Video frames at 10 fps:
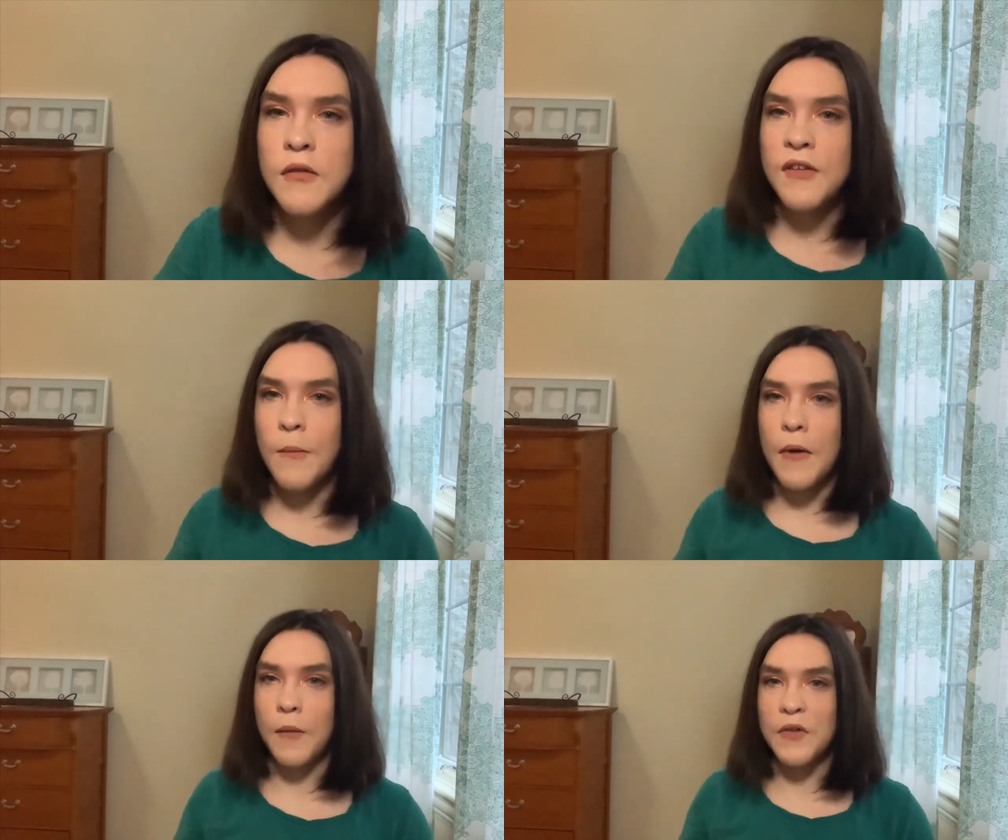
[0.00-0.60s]
What's up?
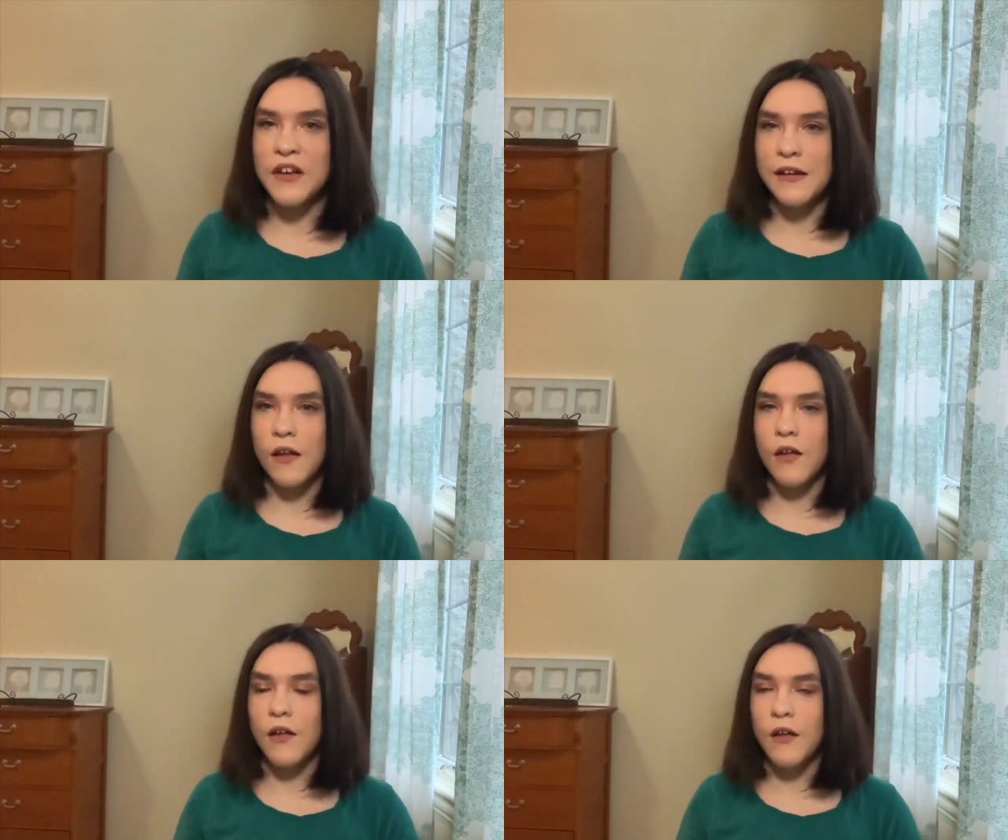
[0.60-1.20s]
I'm
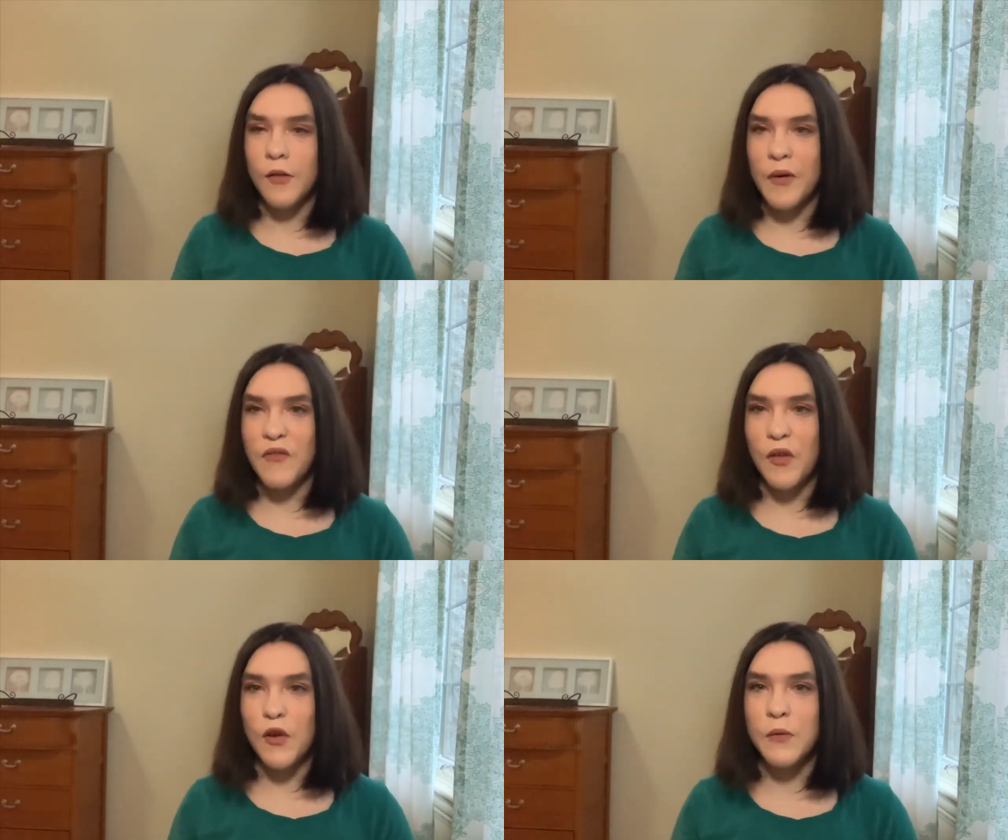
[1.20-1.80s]
Danielle. Um, I feel
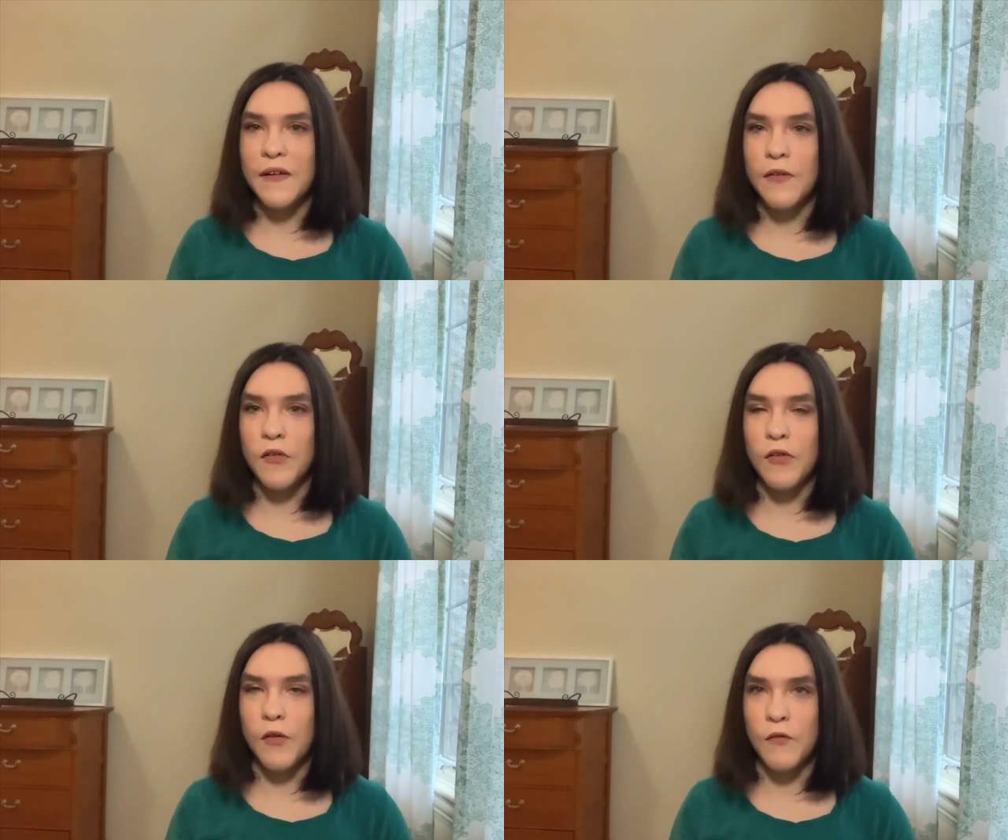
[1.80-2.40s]
a little weird this
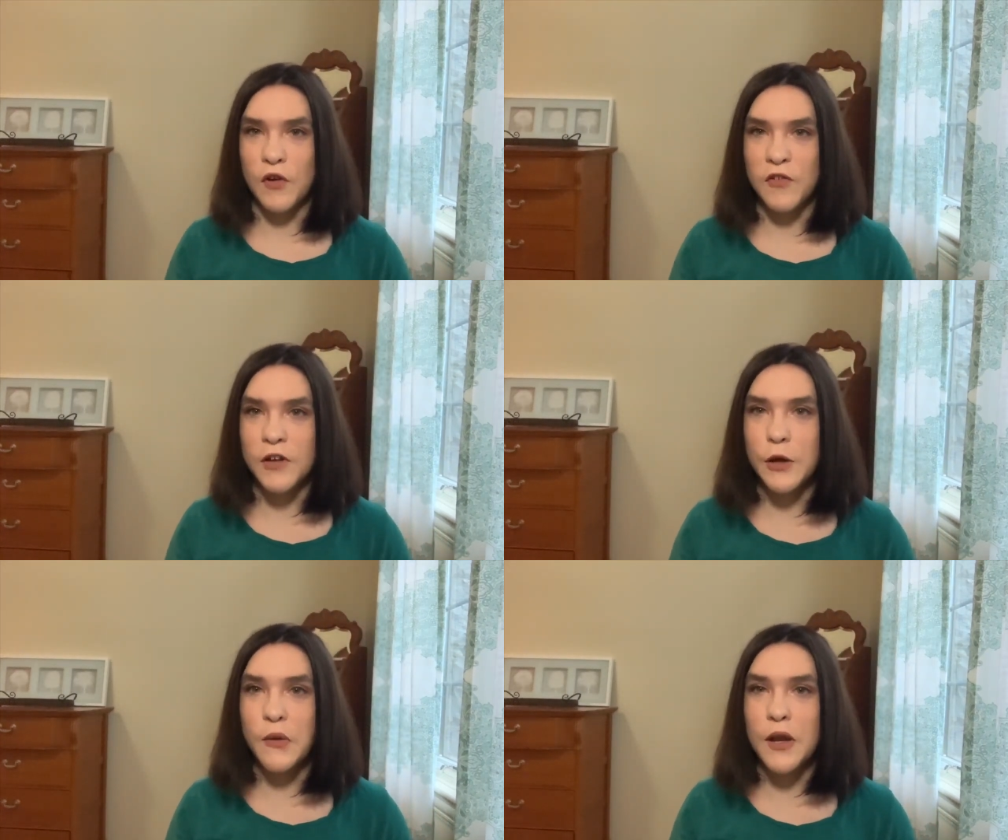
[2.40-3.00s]
is the first
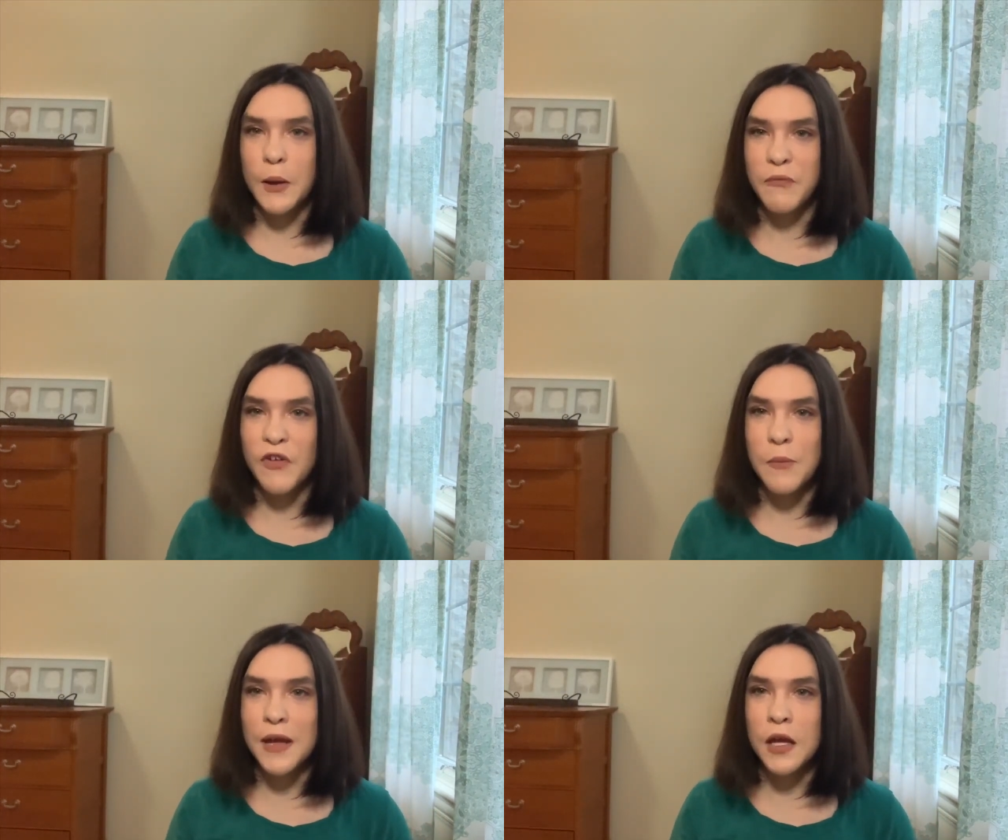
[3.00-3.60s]
video that I'm
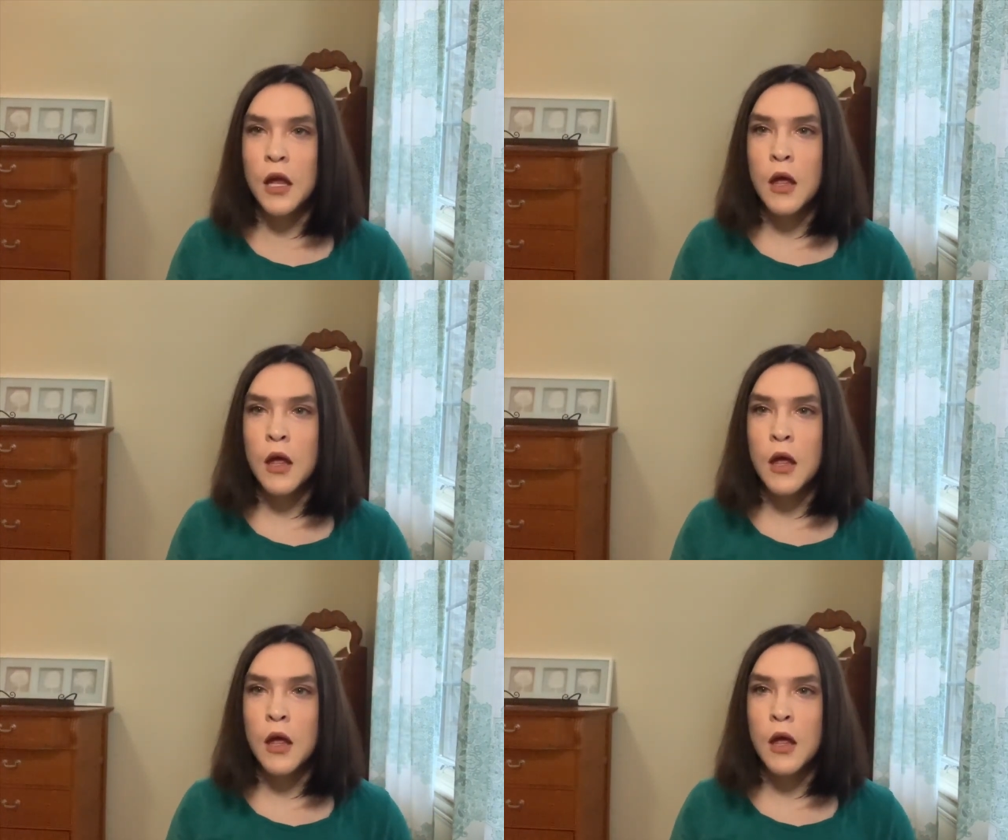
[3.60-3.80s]
filming,